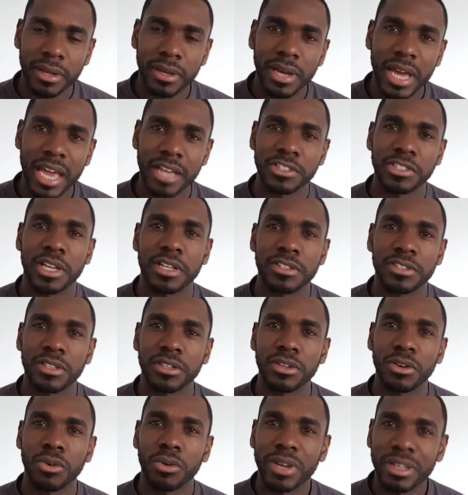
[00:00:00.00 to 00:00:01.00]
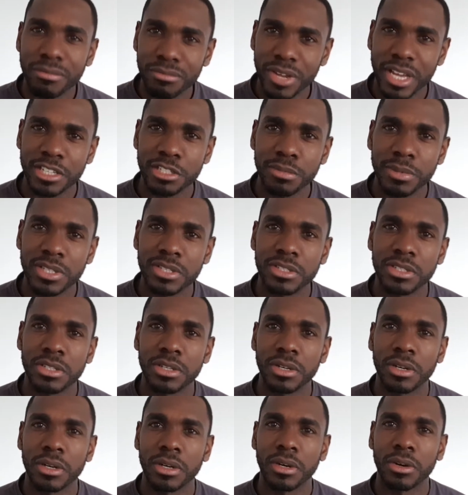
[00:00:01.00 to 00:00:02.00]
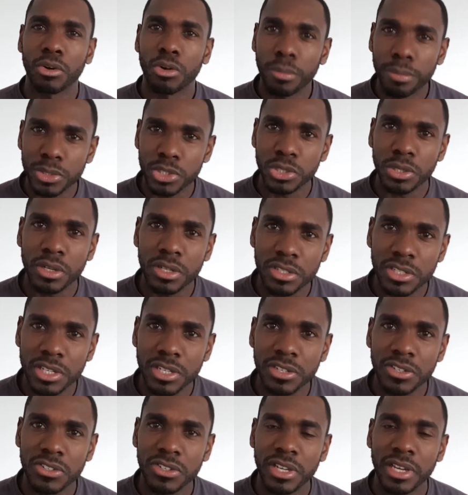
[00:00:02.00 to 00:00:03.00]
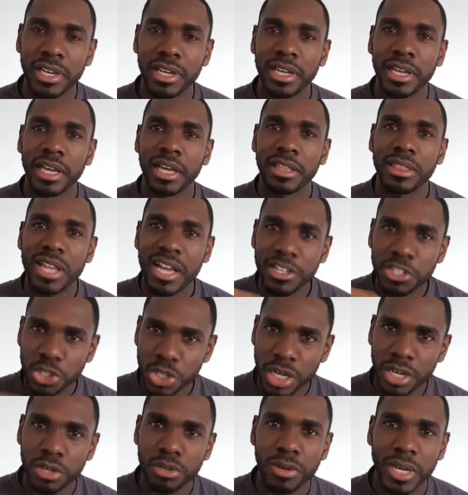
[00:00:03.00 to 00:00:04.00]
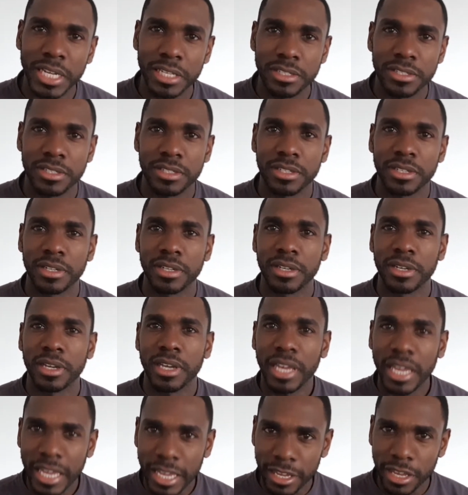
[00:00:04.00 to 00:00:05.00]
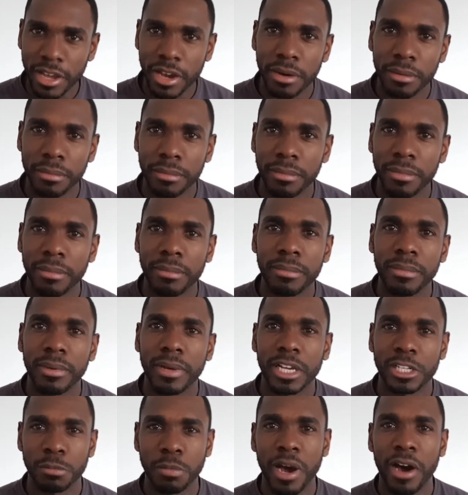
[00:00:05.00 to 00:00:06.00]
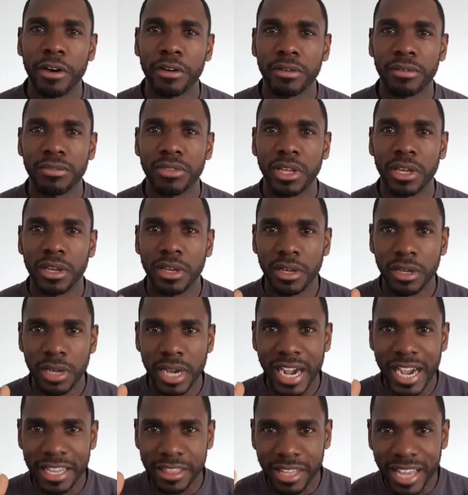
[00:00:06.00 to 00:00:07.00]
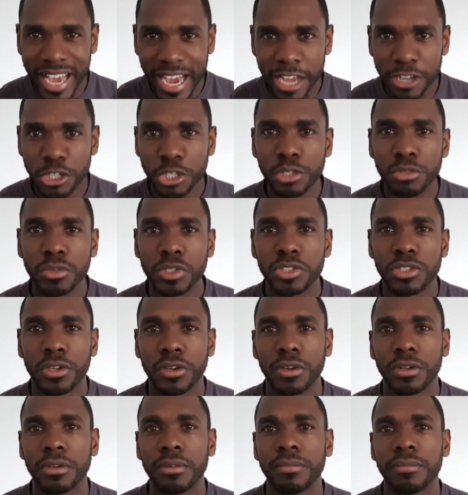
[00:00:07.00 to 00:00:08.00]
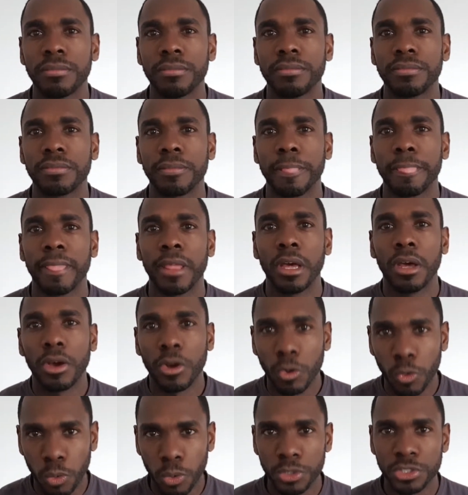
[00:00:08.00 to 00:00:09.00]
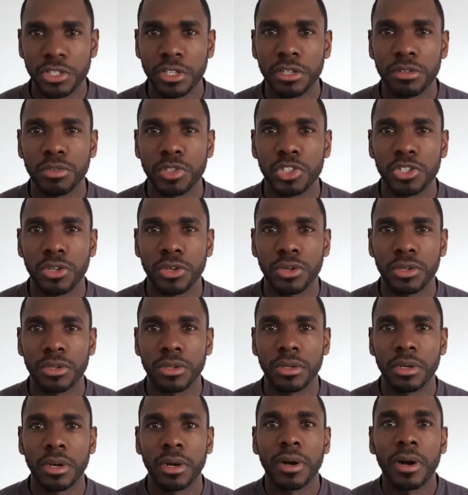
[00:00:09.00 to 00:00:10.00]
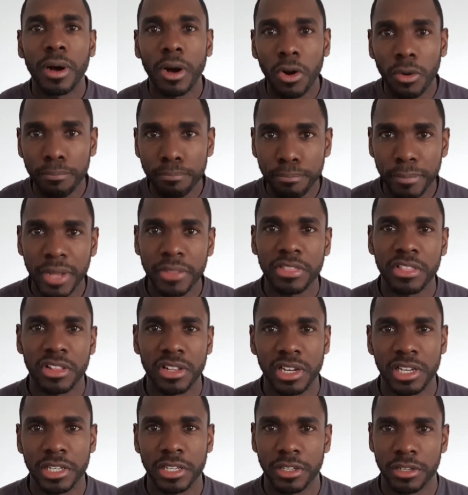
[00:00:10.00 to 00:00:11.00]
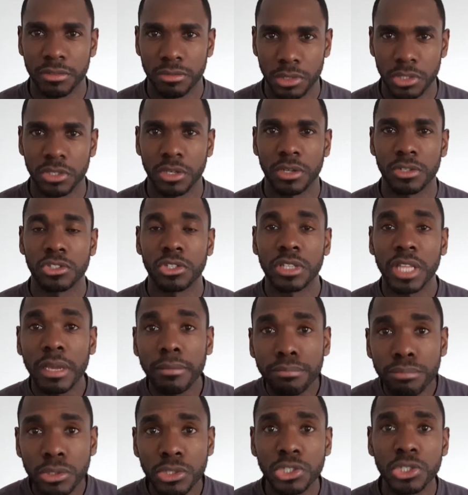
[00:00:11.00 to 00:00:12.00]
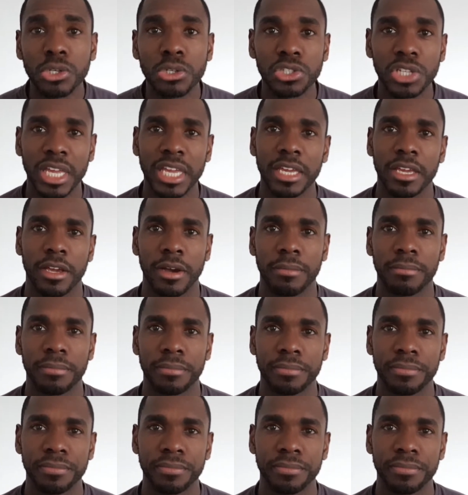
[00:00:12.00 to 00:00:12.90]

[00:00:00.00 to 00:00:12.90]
assets or investments or opportunities that generate income as part of their either annual return, quarterly return, or monthly return. So they produce income.